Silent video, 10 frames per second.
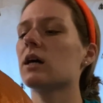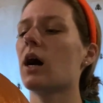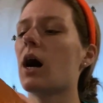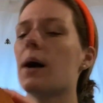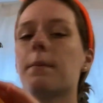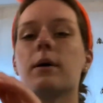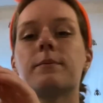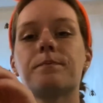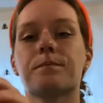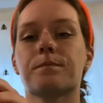up
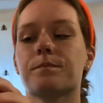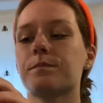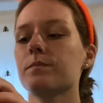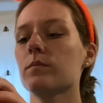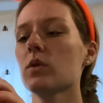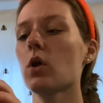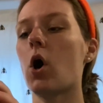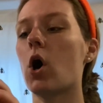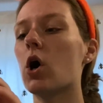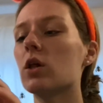
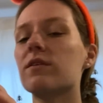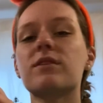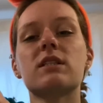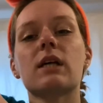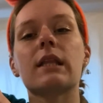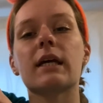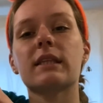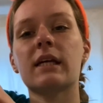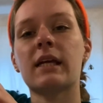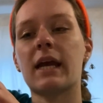all of the sunlight
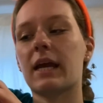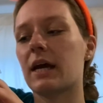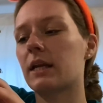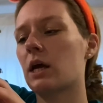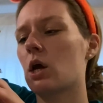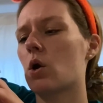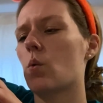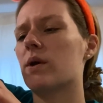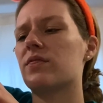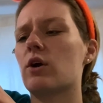they can
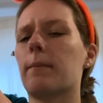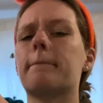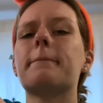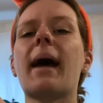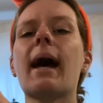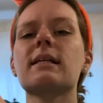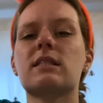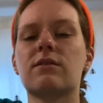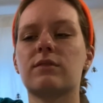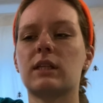with their
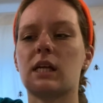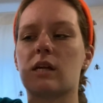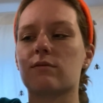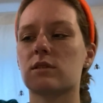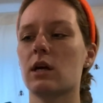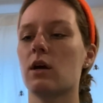massive leaves.